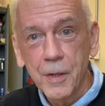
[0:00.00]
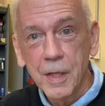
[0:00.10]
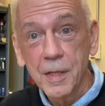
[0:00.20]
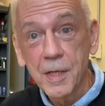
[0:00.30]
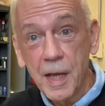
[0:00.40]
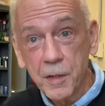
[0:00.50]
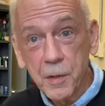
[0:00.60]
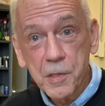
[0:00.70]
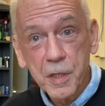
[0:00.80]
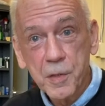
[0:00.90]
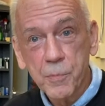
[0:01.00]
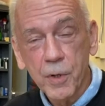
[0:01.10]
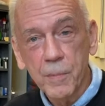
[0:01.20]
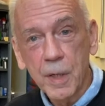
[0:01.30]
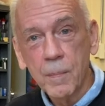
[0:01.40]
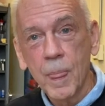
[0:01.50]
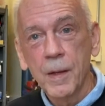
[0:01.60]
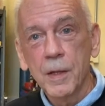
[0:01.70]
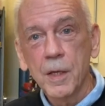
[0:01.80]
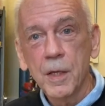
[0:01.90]
In Daniel's experiment,
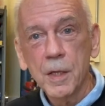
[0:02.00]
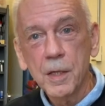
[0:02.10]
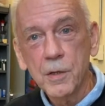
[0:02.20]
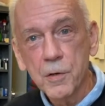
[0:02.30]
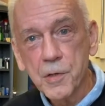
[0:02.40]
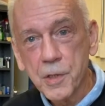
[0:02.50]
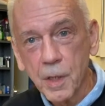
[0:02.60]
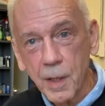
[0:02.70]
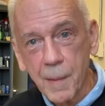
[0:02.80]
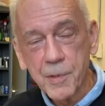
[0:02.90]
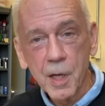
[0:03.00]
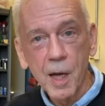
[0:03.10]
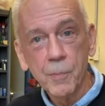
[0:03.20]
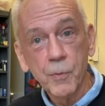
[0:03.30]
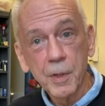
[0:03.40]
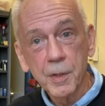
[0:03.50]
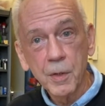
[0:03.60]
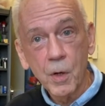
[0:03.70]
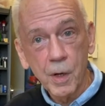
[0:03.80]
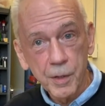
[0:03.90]
he used a laptop with
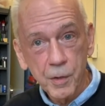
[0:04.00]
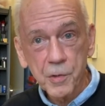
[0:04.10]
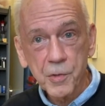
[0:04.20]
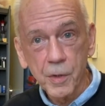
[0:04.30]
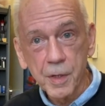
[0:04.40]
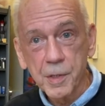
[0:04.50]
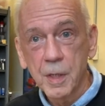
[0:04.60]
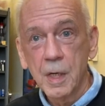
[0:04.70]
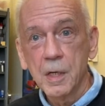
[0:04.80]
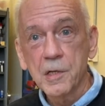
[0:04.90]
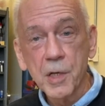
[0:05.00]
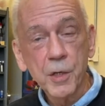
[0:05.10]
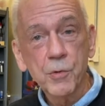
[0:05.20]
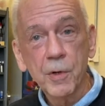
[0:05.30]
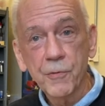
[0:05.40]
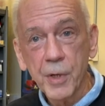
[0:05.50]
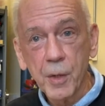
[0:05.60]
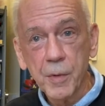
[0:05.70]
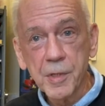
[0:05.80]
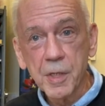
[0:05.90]
an audio source set to a
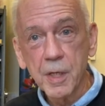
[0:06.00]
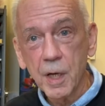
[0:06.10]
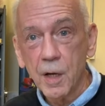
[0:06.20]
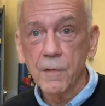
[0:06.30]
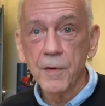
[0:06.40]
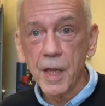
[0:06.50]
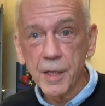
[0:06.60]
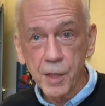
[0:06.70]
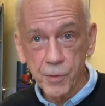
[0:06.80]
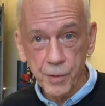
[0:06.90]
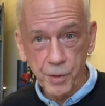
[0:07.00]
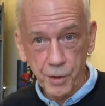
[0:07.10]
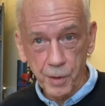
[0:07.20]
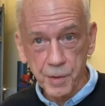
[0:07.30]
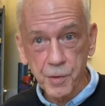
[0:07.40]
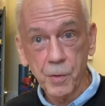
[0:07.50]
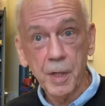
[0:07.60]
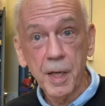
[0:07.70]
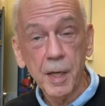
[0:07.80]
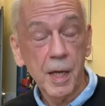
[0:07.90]
frequency of 800 hertz
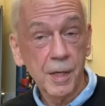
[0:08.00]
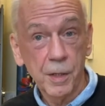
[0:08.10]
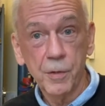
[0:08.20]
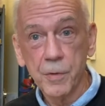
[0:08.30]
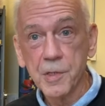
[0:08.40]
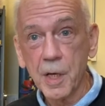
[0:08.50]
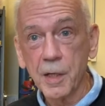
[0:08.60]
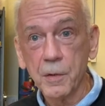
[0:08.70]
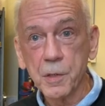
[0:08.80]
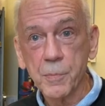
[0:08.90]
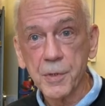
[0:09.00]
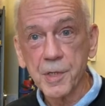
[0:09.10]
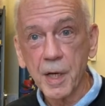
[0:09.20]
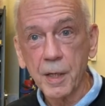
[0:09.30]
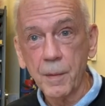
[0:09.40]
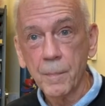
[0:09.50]
or 800 cycles per second.